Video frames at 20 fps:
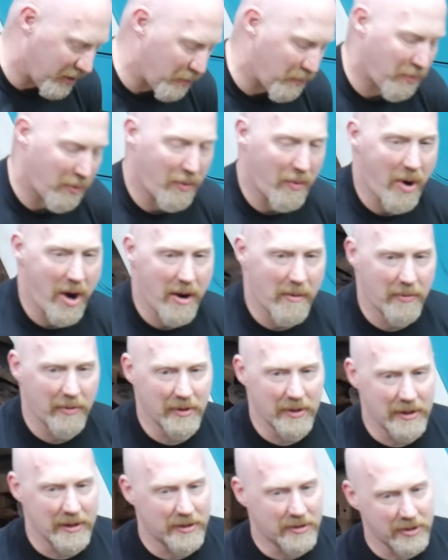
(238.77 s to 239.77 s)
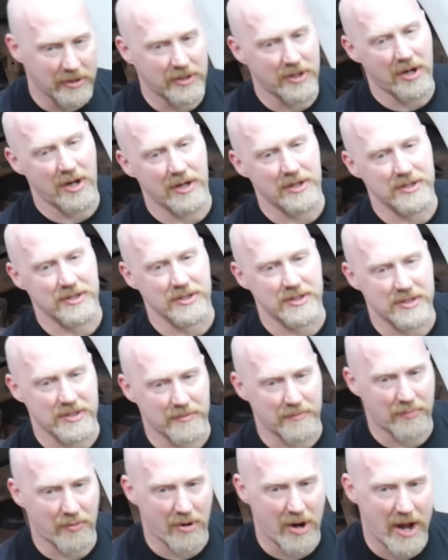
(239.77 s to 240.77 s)
are could cause you
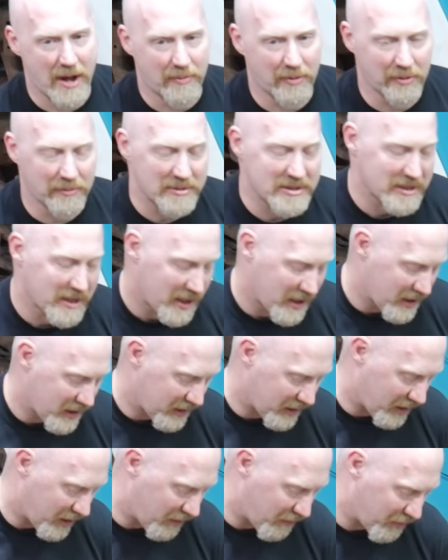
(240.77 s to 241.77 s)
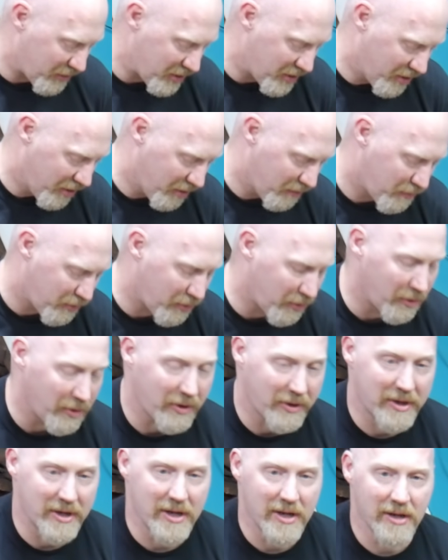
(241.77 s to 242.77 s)
some problems. When you go to
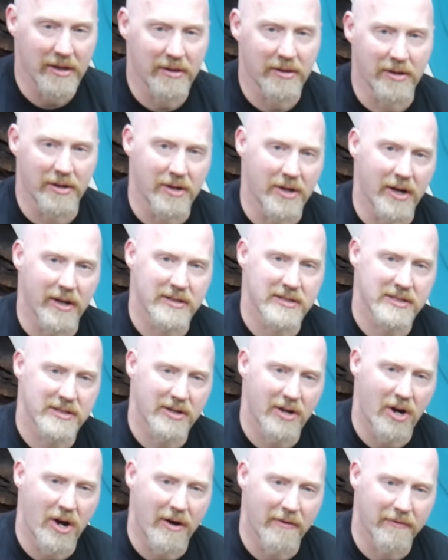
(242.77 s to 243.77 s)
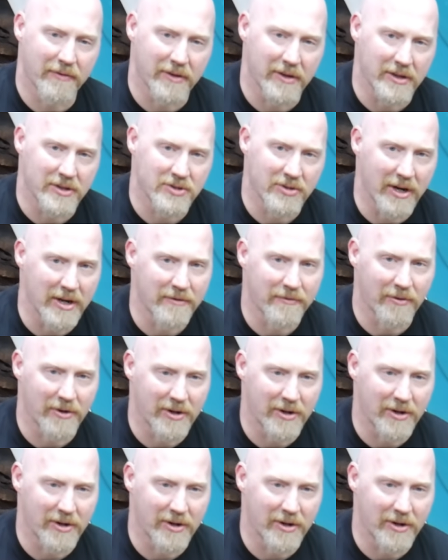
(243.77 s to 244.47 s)
pull the nuts off the transfer